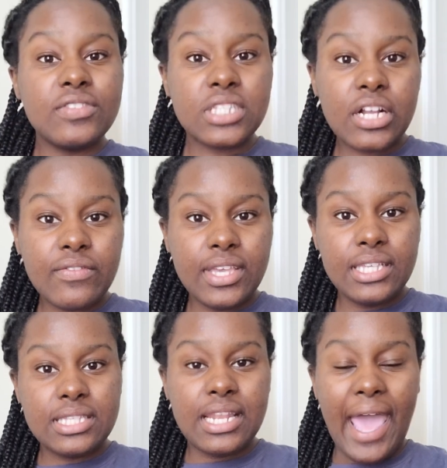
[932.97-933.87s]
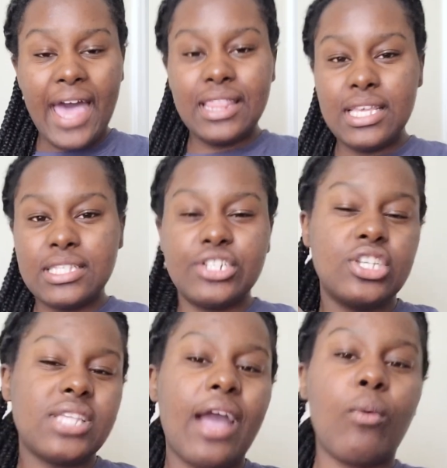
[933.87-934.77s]
service in Athens and
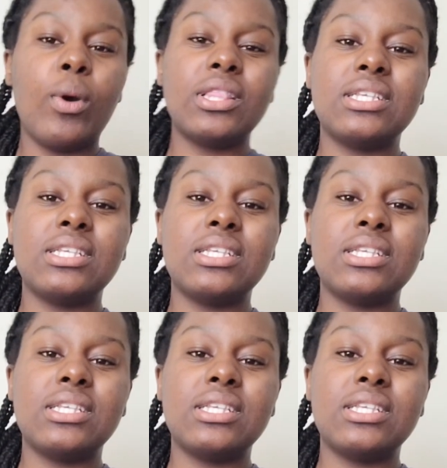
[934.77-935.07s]
just like what the